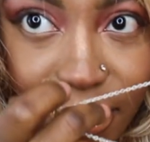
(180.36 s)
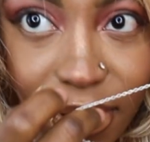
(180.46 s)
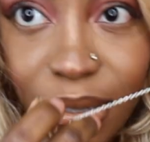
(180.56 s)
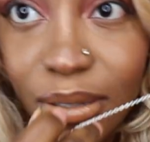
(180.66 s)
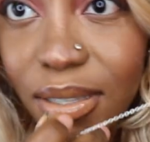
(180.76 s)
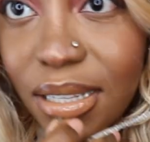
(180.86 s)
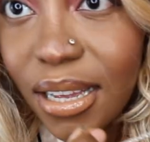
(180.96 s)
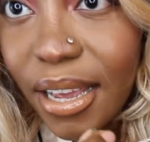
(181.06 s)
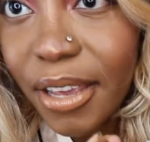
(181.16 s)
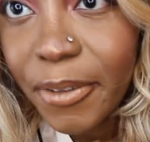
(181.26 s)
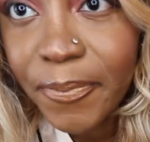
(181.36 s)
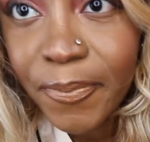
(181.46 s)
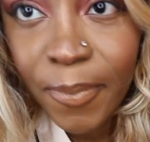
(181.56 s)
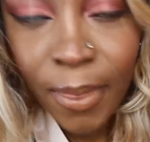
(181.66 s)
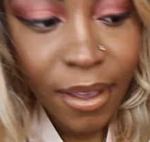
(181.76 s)
necklace as
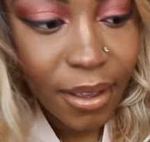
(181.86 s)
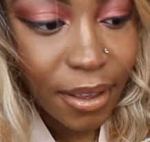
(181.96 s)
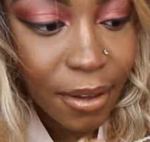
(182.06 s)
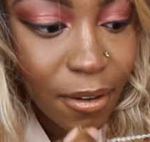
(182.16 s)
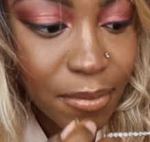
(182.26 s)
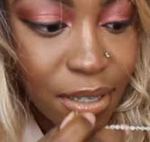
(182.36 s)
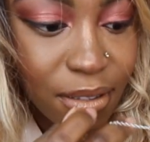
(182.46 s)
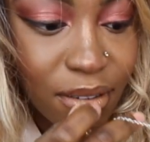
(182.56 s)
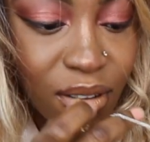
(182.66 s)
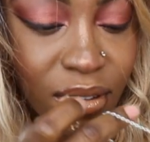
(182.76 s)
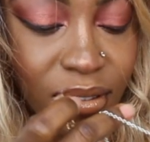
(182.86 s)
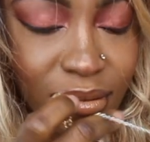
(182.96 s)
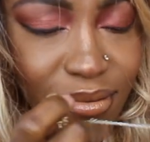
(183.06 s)
well. So it's like this